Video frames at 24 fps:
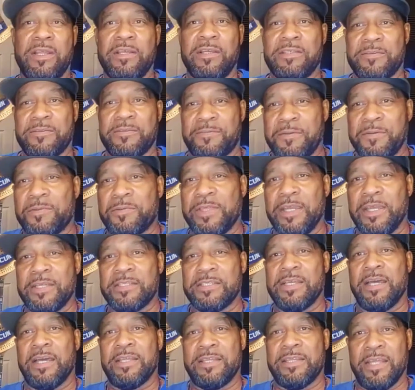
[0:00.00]
a few things
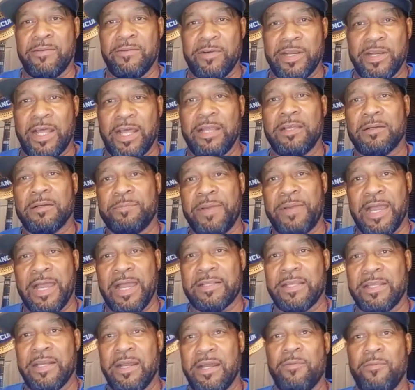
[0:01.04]
that when I look back
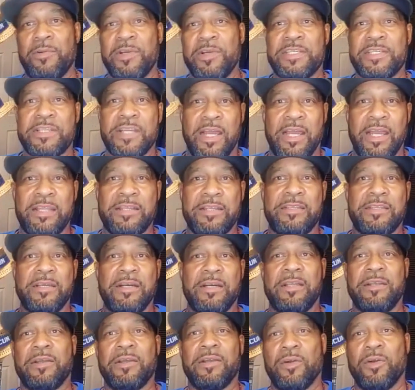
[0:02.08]
that I wish I had
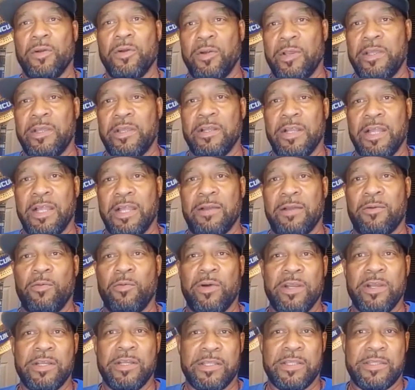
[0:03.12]
done earlier. Like
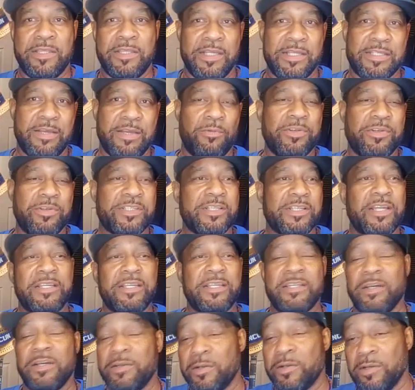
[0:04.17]
one of the things I wish I had
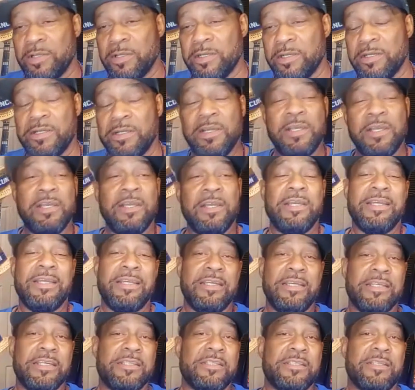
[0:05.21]
done earlier
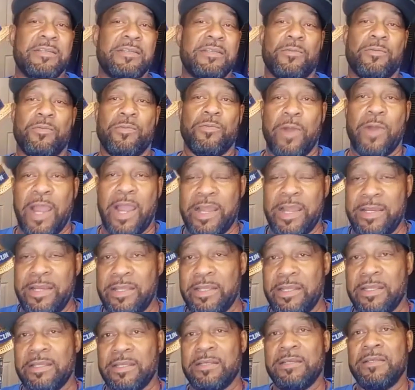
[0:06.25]
is
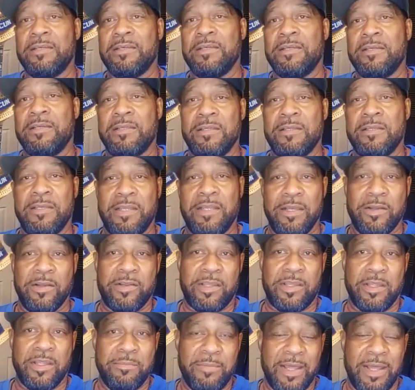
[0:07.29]
writing lyric
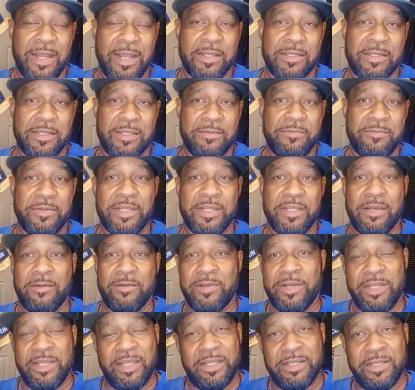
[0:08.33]
and melody. And
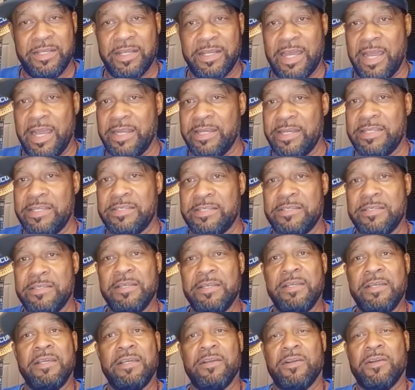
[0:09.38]
in the 90s,
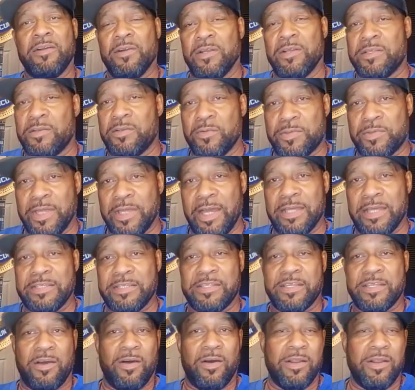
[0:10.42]
early
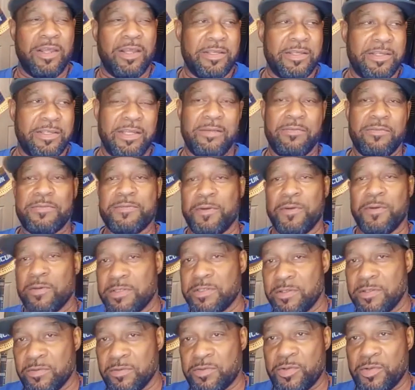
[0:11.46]
2000s, all I did was
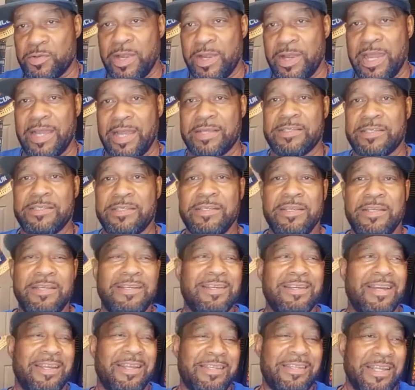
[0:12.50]
focus on tracks.
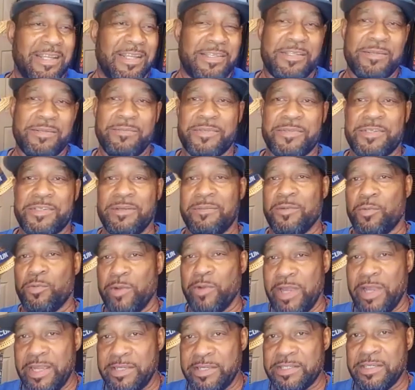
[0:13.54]
I did some
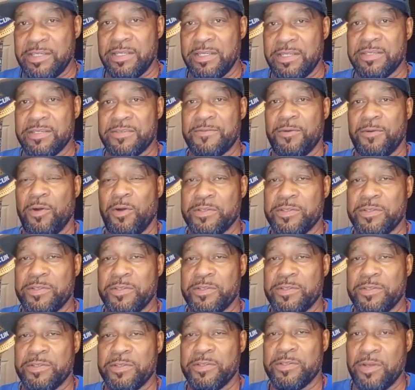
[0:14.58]
arranging as far as
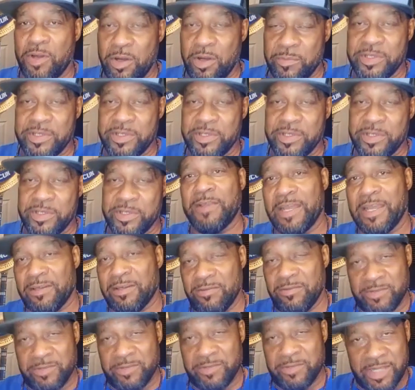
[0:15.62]
harmonies and stuff,
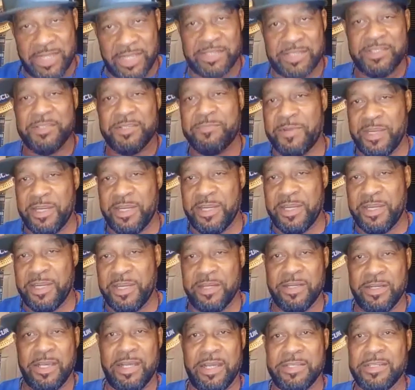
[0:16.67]
like on Gangsta's
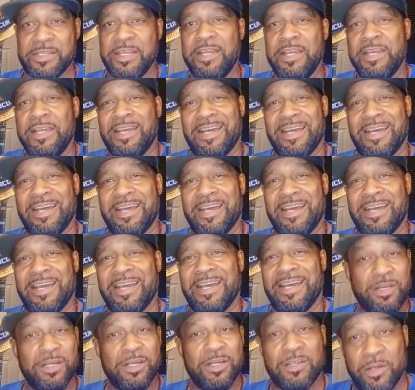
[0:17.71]
Paradise. I sang the
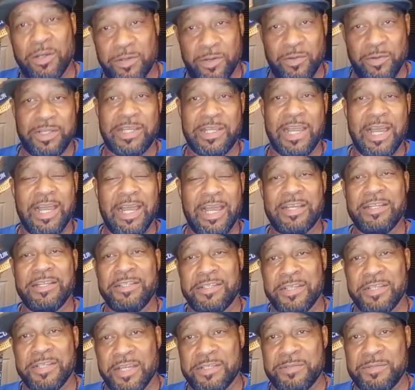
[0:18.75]
hook on Only God Can
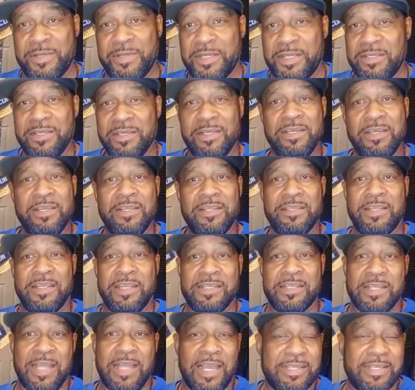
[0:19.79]
Judge Me, things
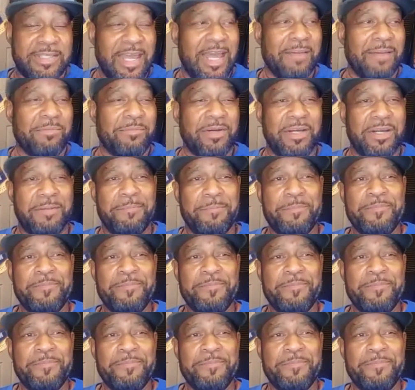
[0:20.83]
like that. But,